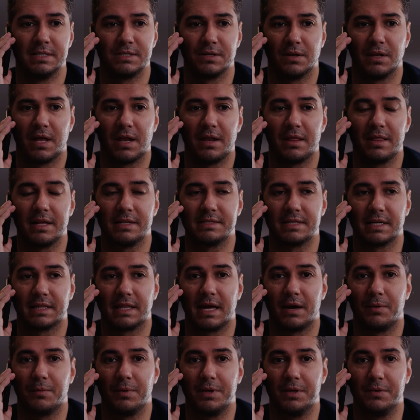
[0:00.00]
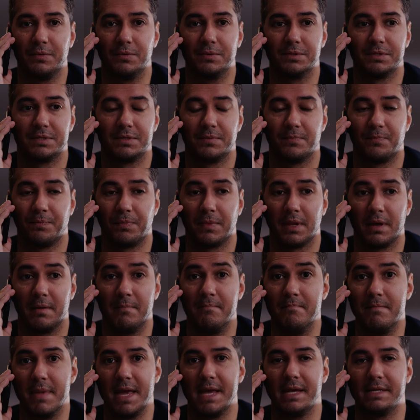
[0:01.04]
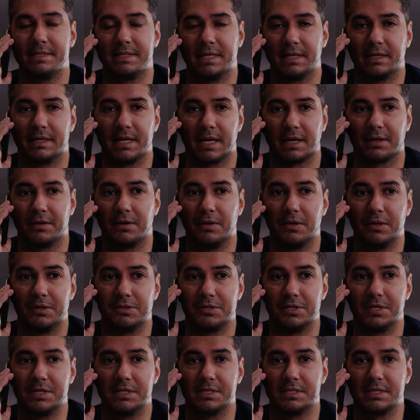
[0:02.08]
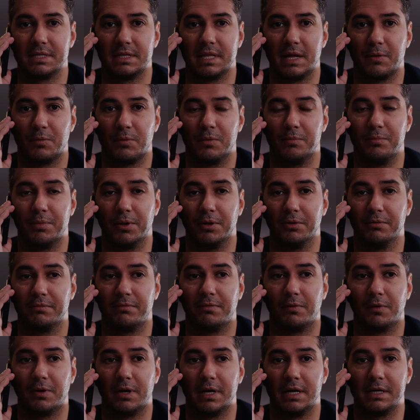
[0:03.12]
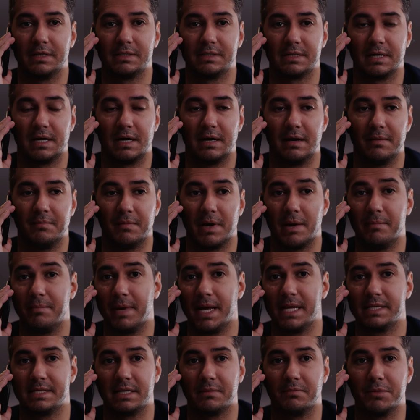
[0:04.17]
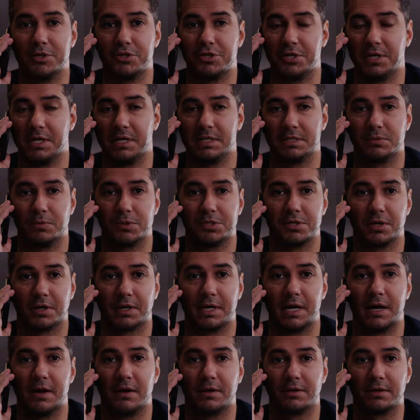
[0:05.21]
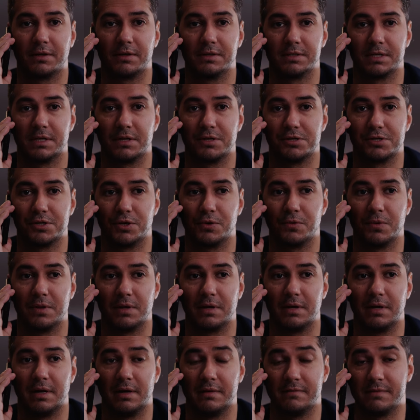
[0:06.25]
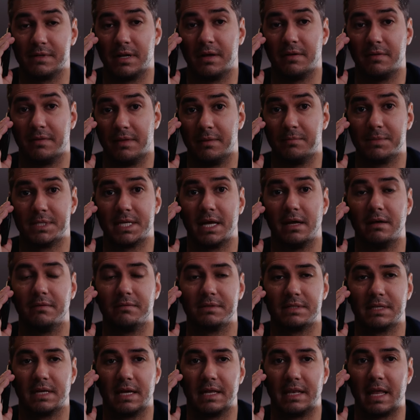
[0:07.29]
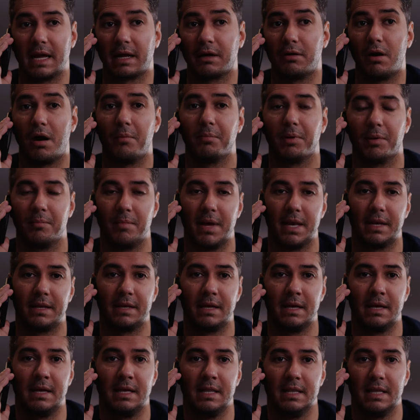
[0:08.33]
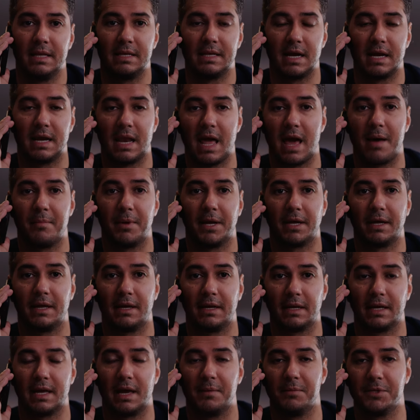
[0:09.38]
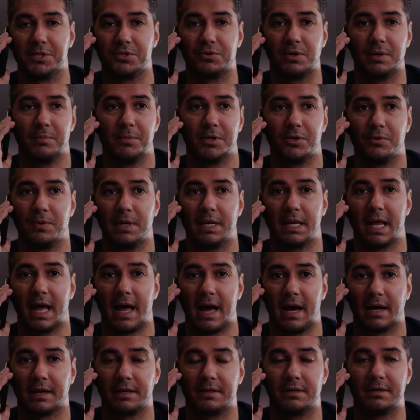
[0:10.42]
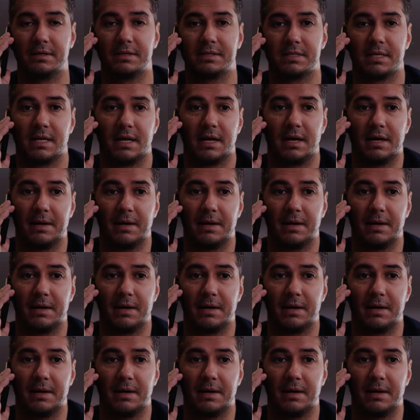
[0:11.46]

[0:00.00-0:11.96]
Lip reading: a lot of things like that. We used amazing technologies that were built for us, amazing machines, which are characters in the show themselves, and that complement the dynamic and the chemistry between the actors,